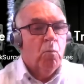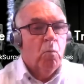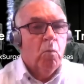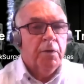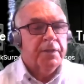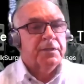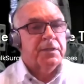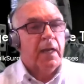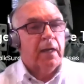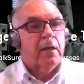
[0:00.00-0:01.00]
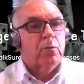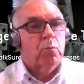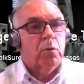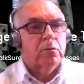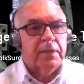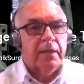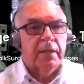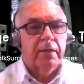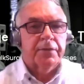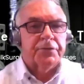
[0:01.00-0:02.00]
what exactly will
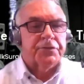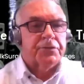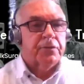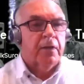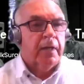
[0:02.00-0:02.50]
delegates